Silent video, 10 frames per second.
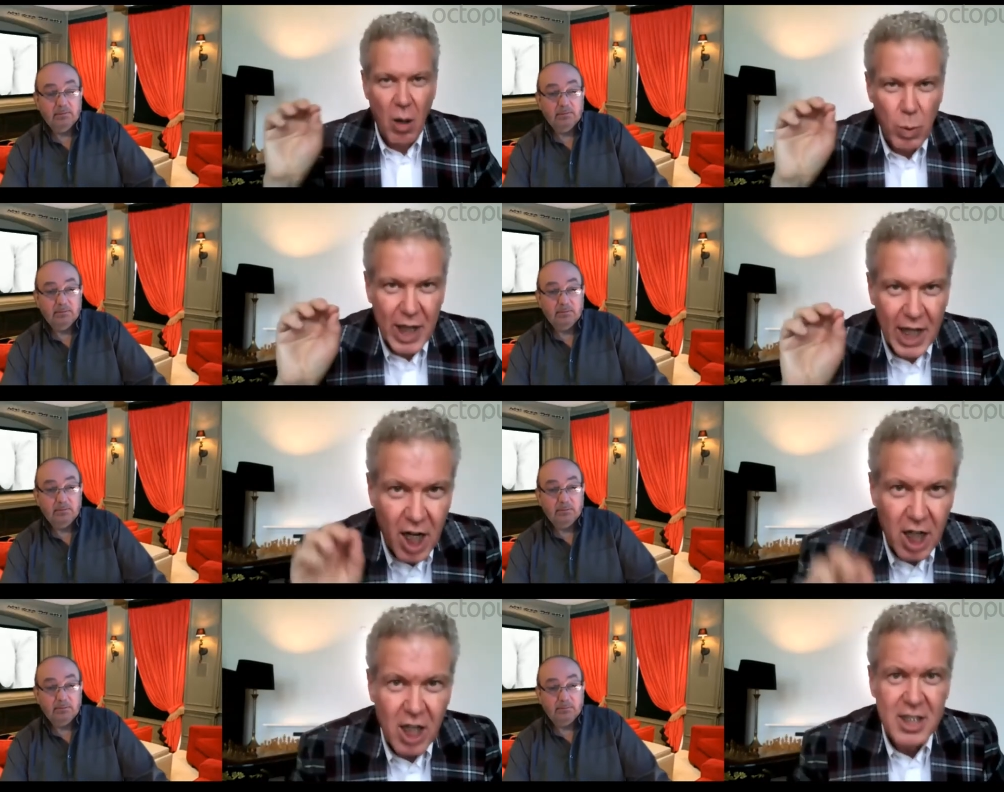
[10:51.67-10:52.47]
Speaker 1: When I
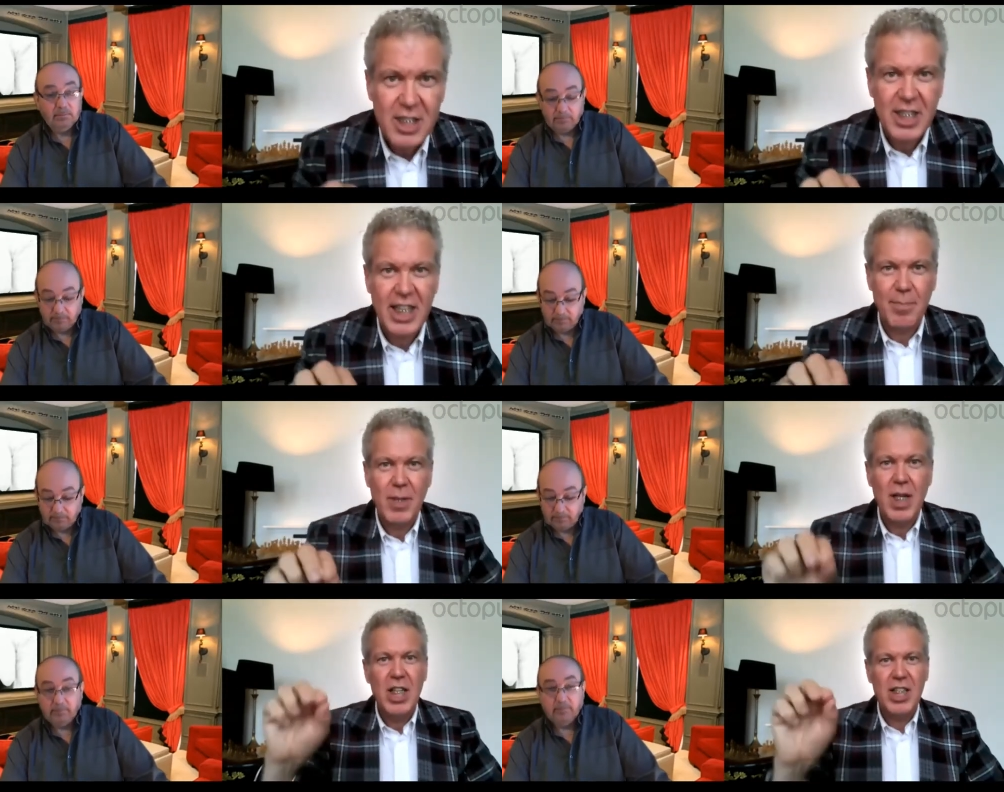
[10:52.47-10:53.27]
asked
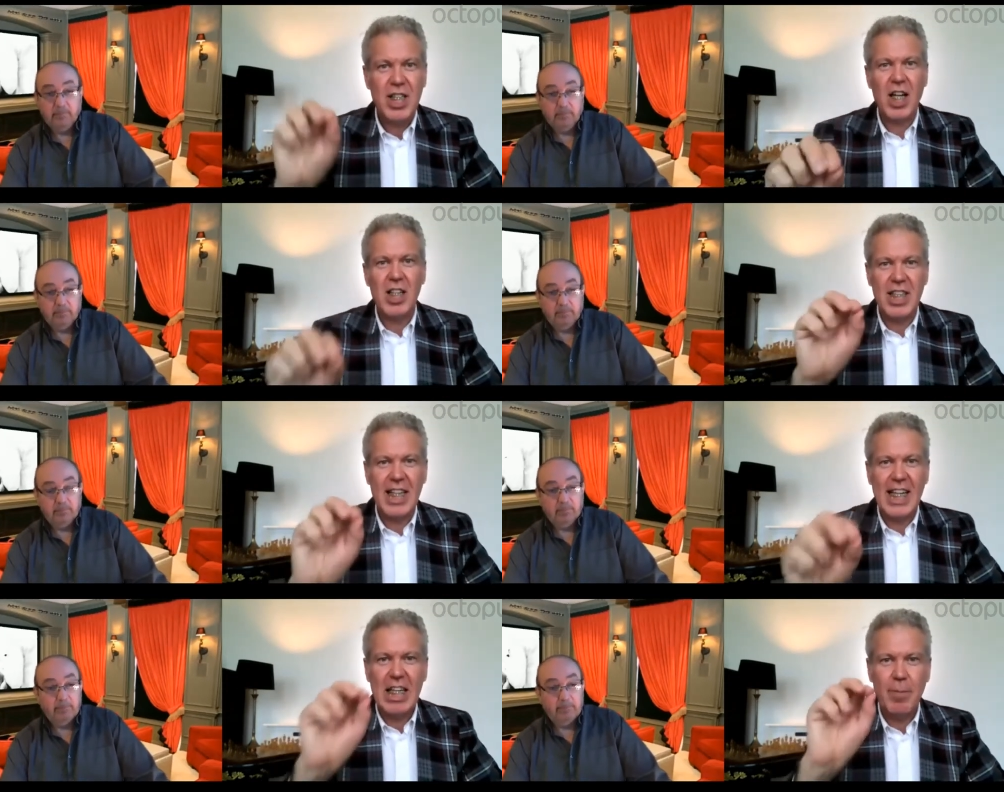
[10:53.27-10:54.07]
him, does
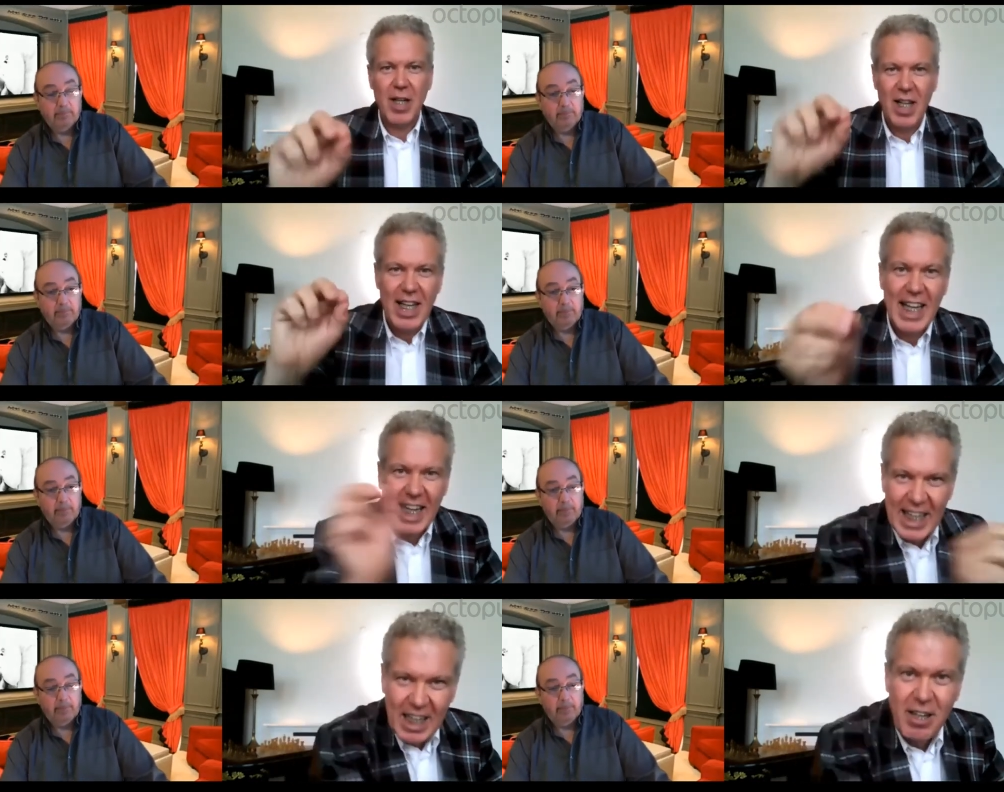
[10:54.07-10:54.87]
he
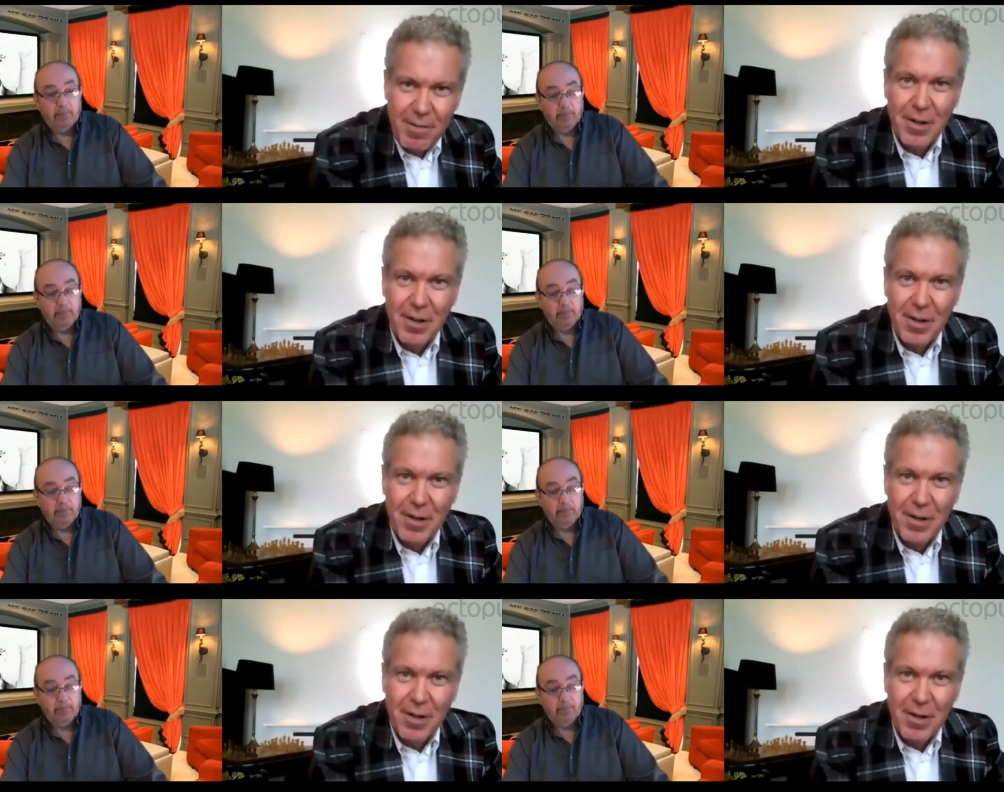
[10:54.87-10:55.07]
believe